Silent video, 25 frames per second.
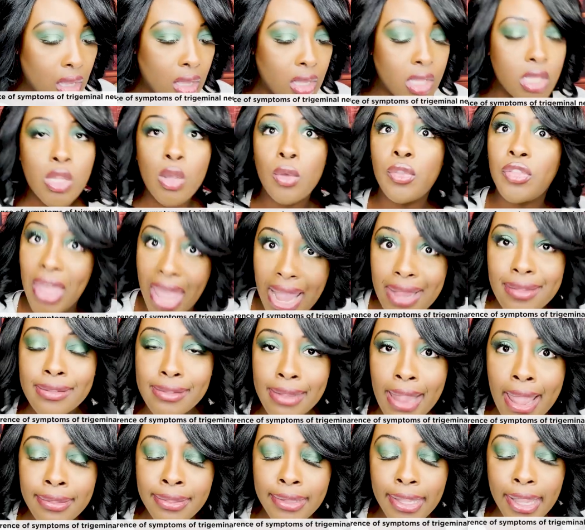So that's
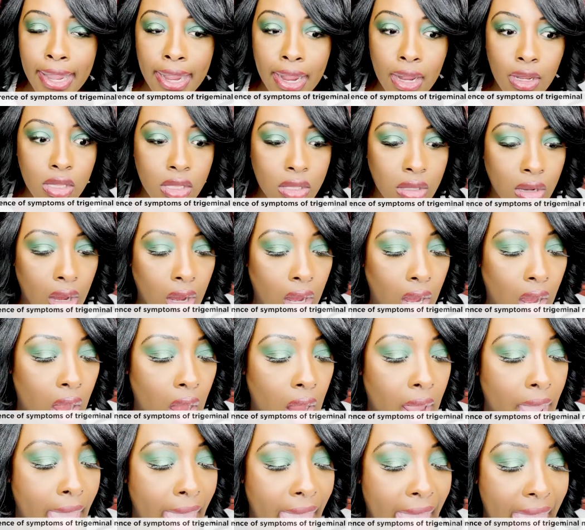not the answer.
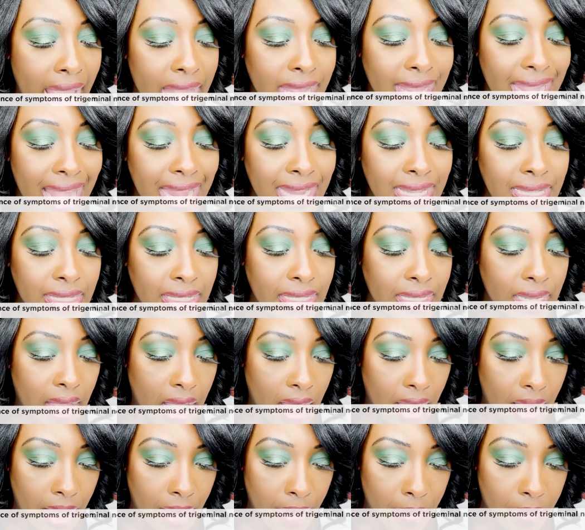And then
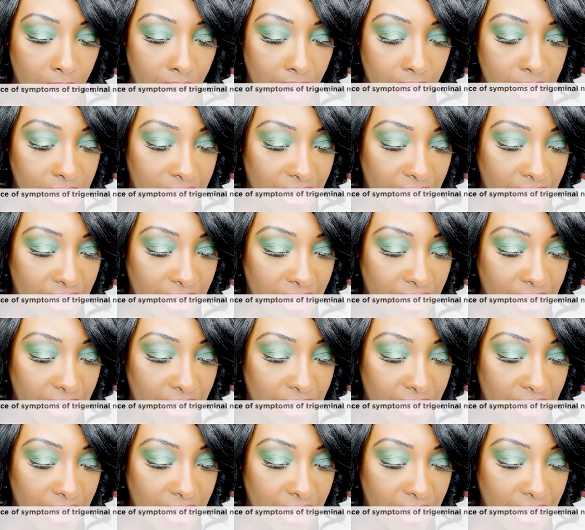um,